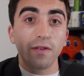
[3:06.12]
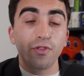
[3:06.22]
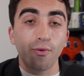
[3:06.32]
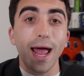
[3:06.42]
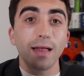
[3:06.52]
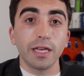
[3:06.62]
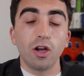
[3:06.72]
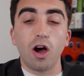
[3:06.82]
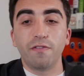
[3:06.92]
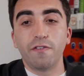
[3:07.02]
the rally
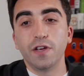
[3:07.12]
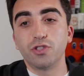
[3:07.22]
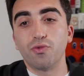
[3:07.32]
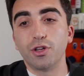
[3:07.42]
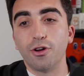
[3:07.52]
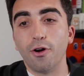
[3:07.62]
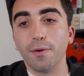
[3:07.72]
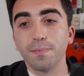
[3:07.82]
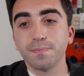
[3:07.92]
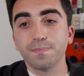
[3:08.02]
off of his return.
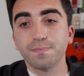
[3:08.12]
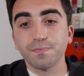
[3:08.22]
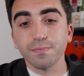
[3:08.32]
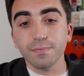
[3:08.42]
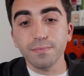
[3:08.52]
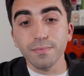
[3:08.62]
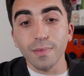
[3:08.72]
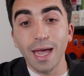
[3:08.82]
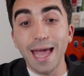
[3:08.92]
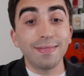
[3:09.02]

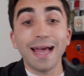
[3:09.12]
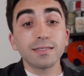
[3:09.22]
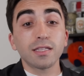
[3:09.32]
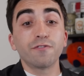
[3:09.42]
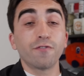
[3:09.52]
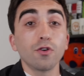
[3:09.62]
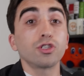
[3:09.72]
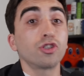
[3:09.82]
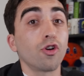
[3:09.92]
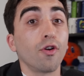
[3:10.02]
And that's the first
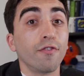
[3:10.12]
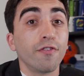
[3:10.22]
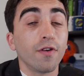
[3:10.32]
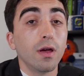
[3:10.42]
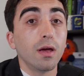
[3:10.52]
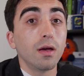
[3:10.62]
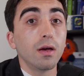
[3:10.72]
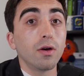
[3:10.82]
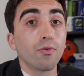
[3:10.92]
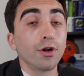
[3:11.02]
serve
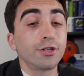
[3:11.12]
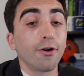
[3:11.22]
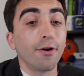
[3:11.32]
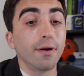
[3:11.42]
return.